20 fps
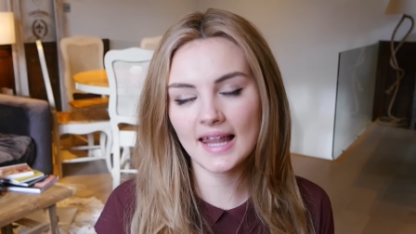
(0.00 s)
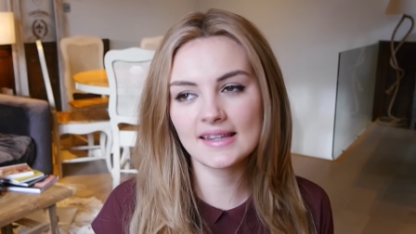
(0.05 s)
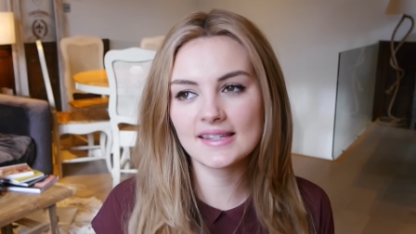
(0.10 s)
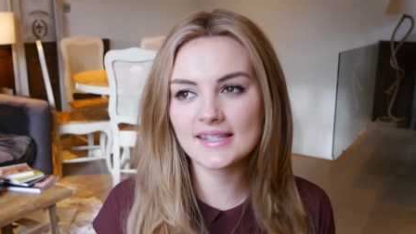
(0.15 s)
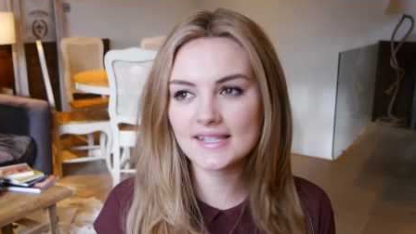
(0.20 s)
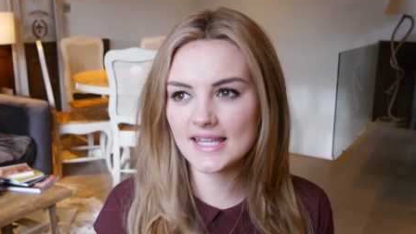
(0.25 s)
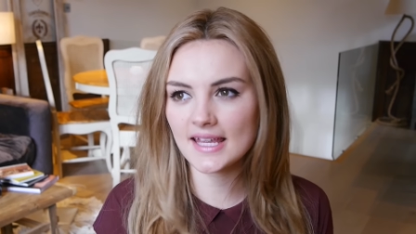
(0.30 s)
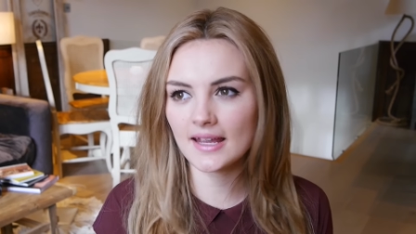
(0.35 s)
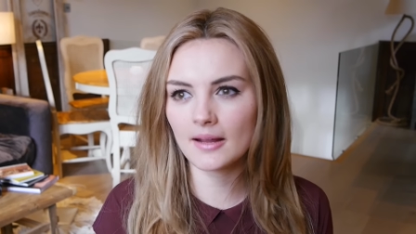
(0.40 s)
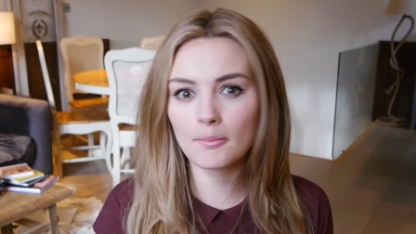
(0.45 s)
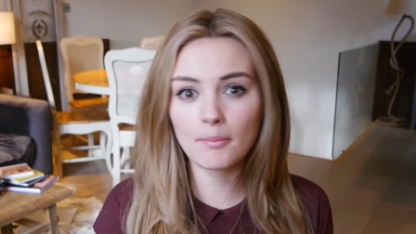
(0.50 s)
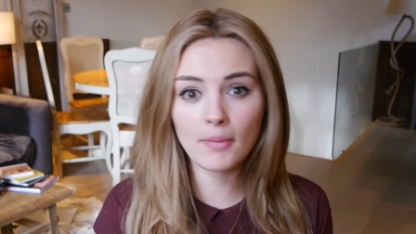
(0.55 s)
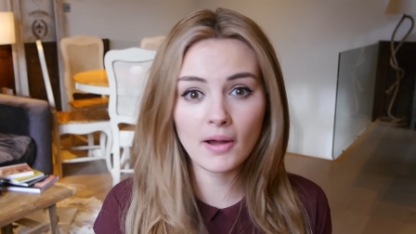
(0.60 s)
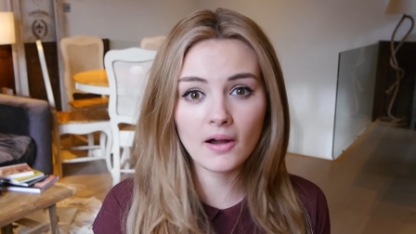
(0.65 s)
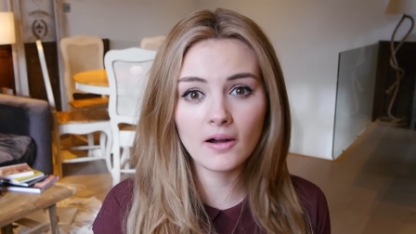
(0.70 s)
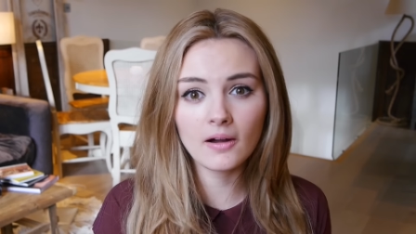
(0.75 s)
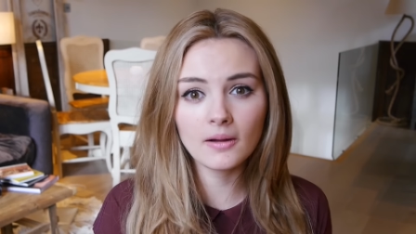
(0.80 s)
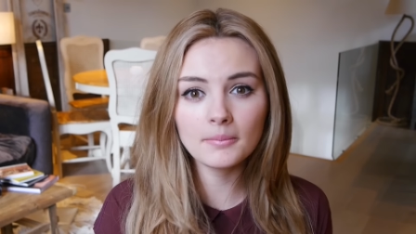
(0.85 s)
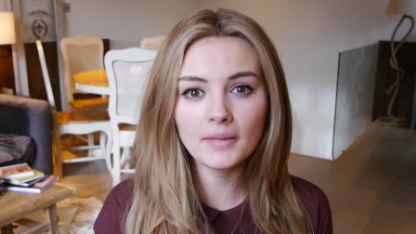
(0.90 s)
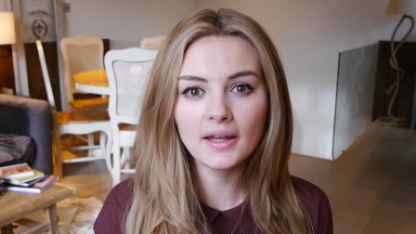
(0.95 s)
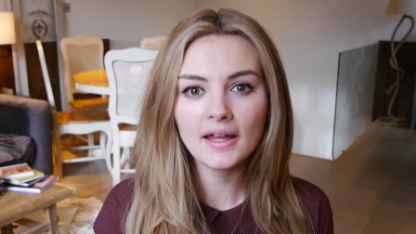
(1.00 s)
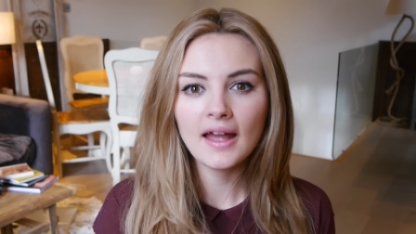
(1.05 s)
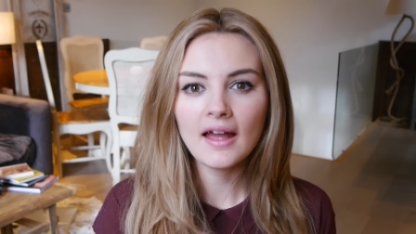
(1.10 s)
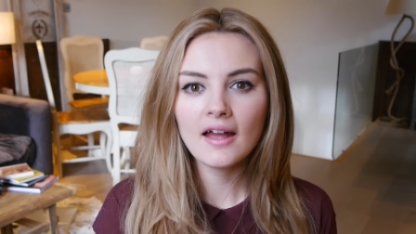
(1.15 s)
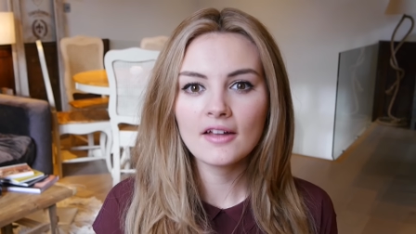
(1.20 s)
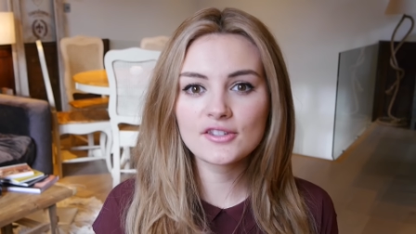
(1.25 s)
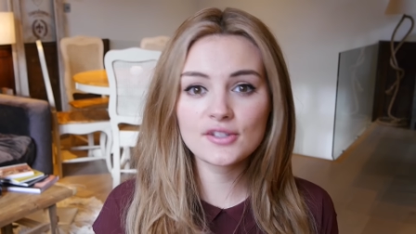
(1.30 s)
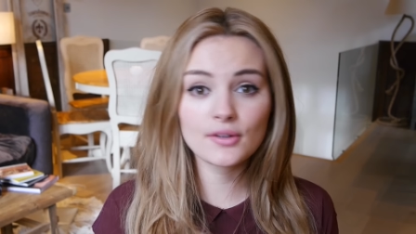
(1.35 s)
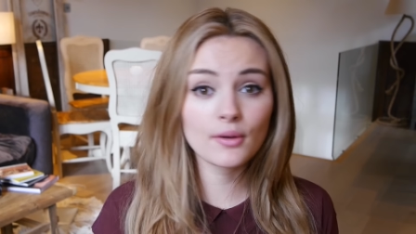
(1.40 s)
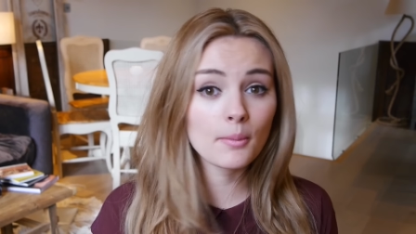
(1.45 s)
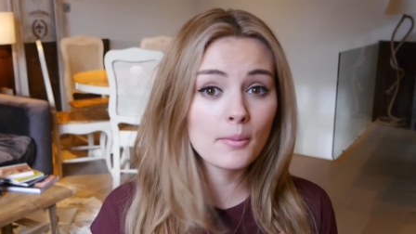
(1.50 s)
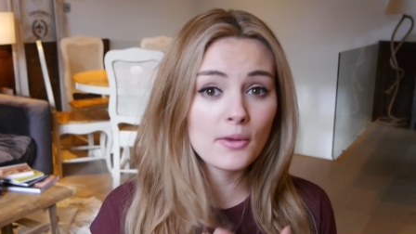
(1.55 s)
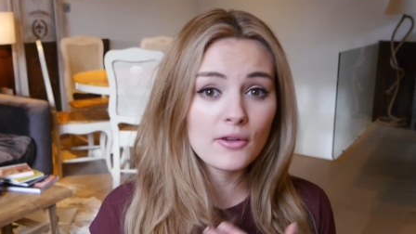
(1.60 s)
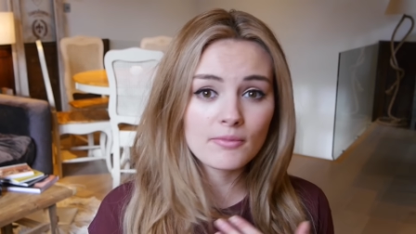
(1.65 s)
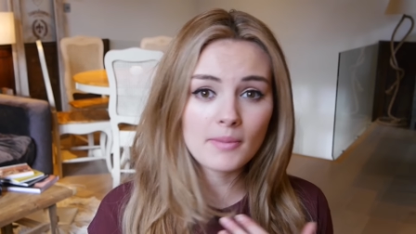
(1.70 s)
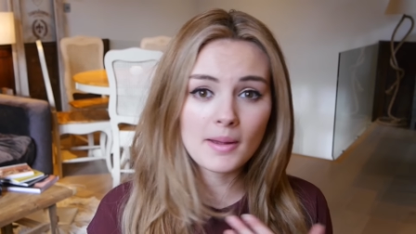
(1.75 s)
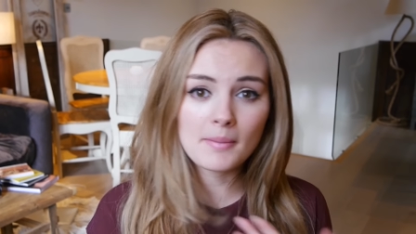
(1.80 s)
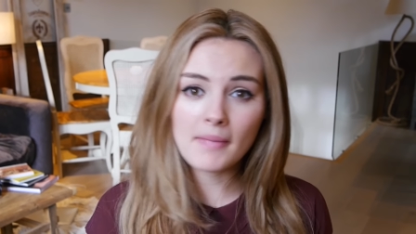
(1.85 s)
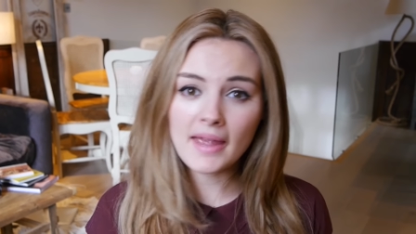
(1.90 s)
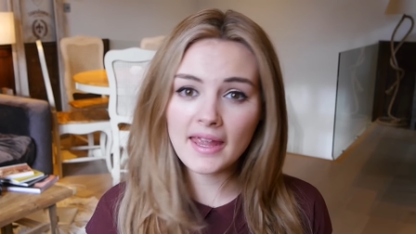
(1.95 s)
Cleansing Balm to
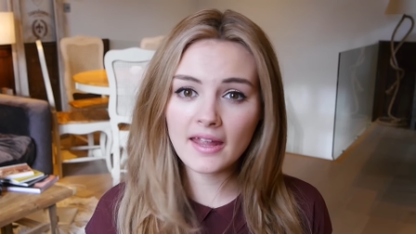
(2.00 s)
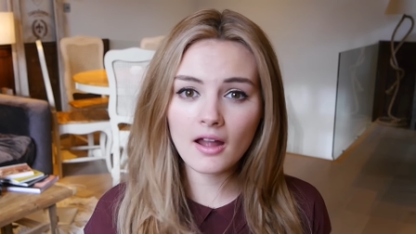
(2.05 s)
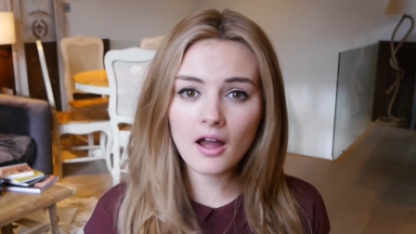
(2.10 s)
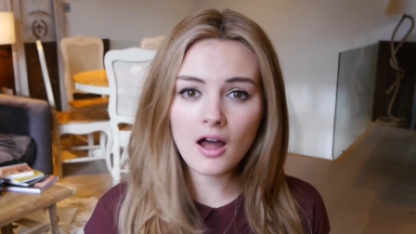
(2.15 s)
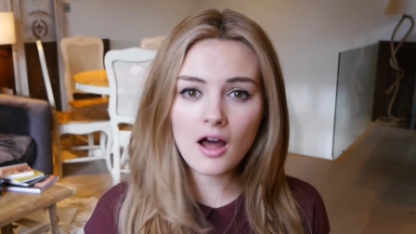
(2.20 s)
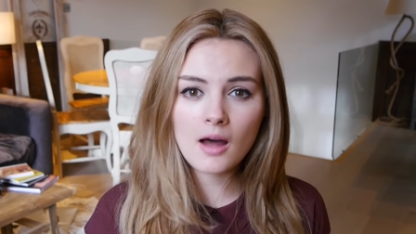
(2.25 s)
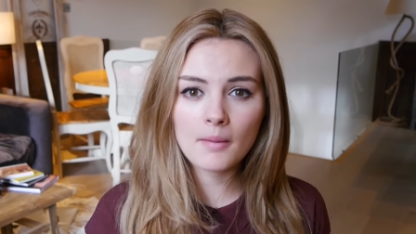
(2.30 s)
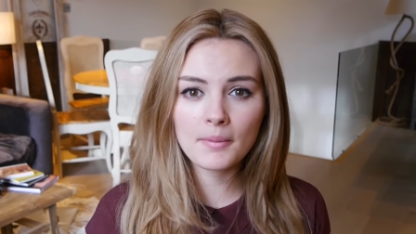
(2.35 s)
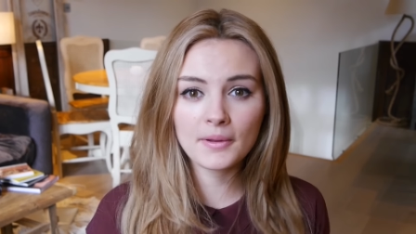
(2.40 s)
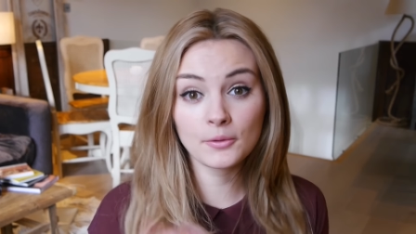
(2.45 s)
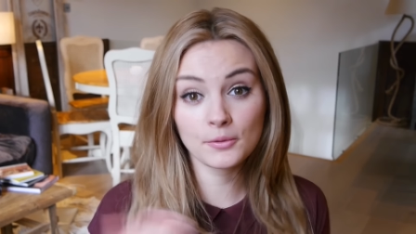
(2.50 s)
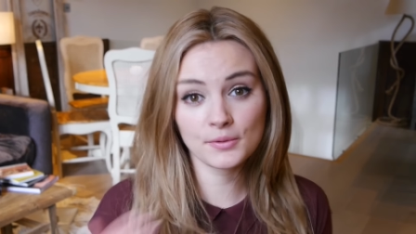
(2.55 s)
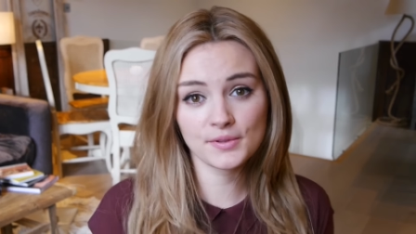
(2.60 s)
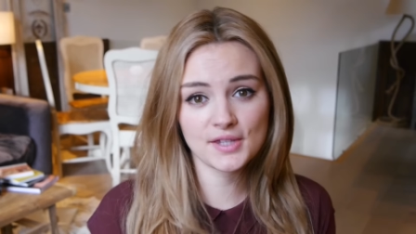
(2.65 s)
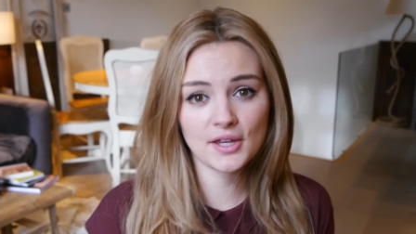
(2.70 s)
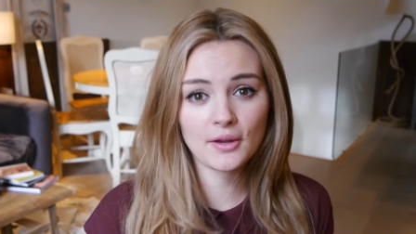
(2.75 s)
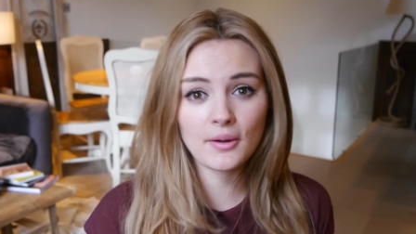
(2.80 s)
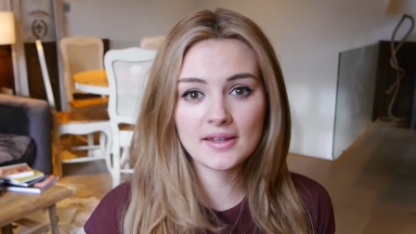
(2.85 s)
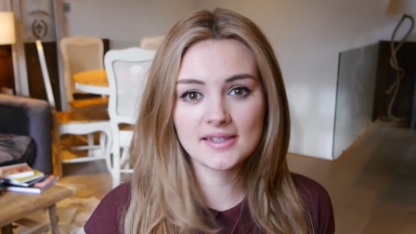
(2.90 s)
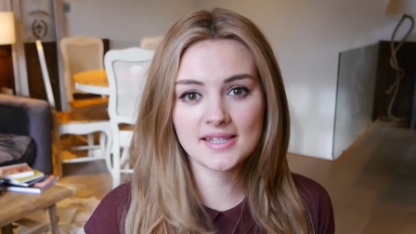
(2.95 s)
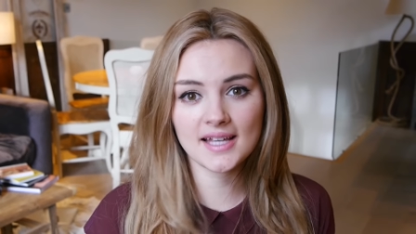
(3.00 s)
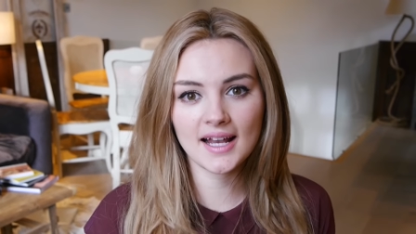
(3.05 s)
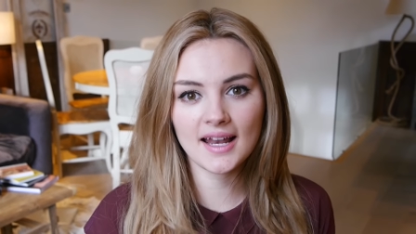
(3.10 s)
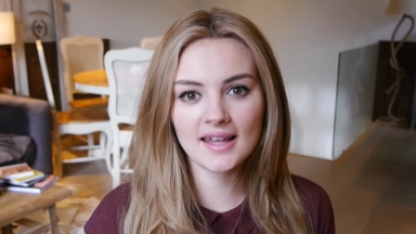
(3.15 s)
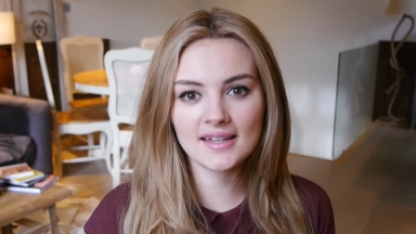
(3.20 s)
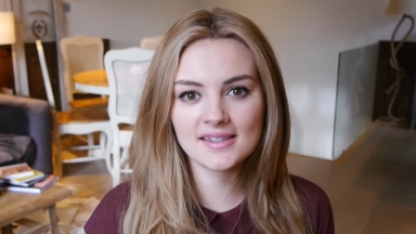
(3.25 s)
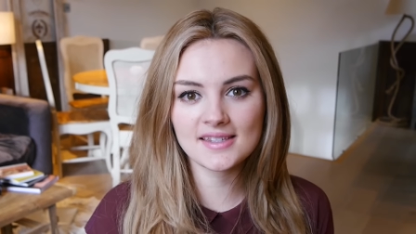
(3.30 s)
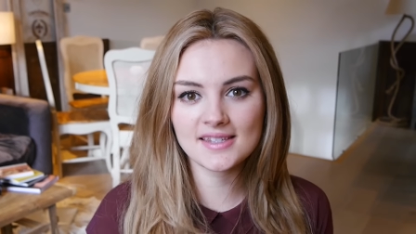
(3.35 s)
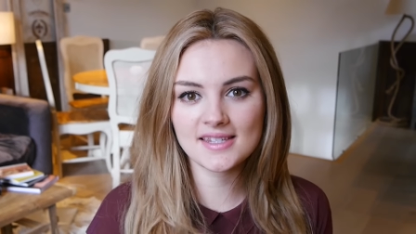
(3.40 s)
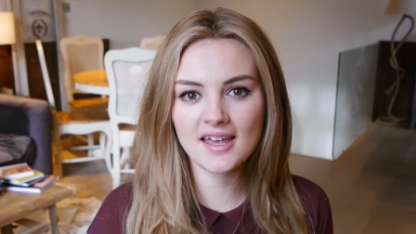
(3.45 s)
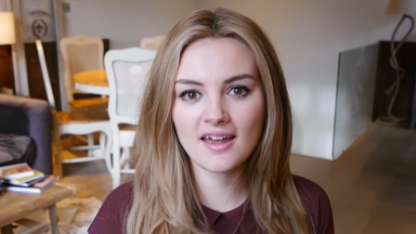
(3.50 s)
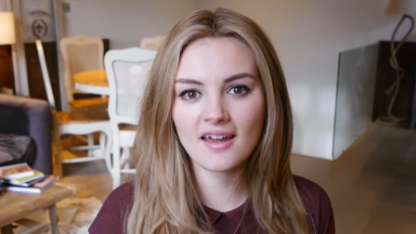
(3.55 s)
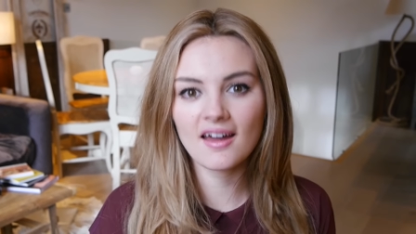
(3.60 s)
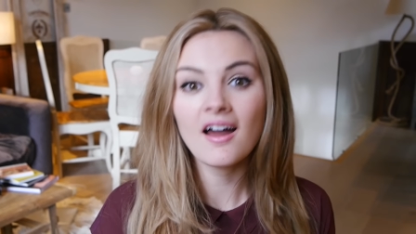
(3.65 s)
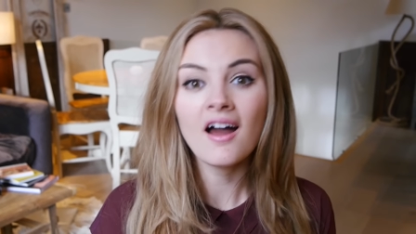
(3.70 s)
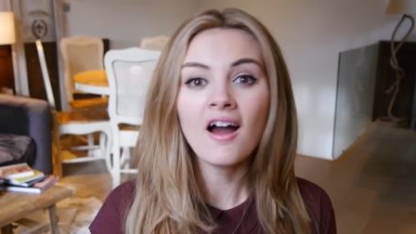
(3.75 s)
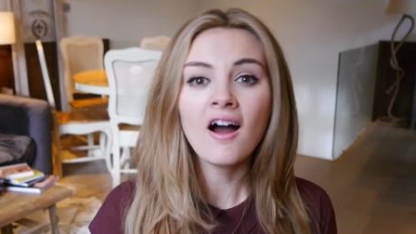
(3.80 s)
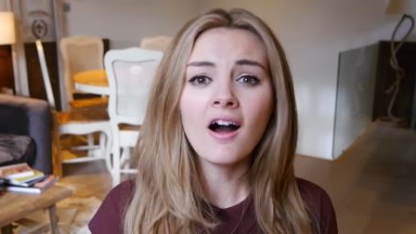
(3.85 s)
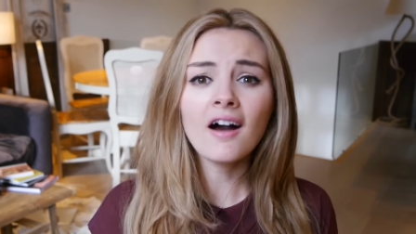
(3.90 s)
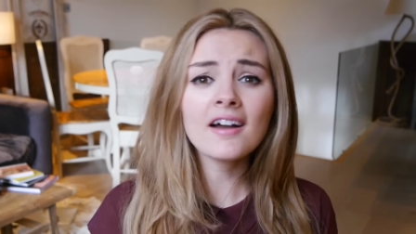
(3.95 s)
remove my makeup and also as a cleanser.